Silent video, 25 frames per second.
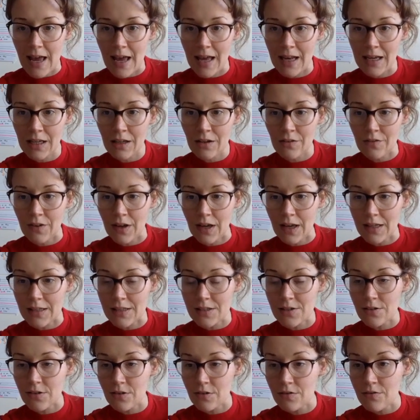any of it
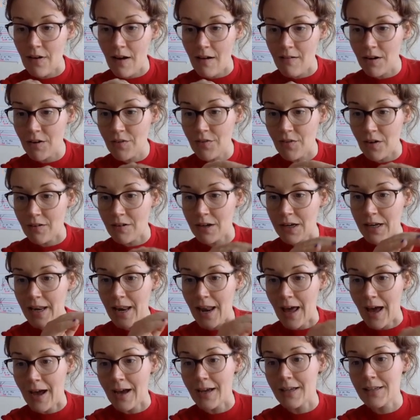until the very, very
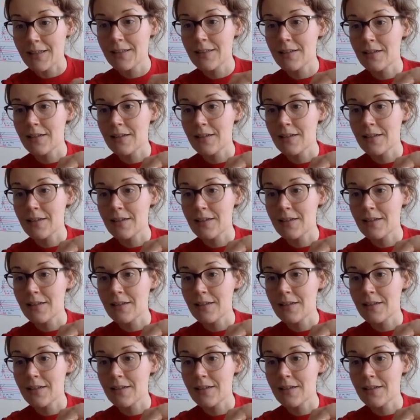last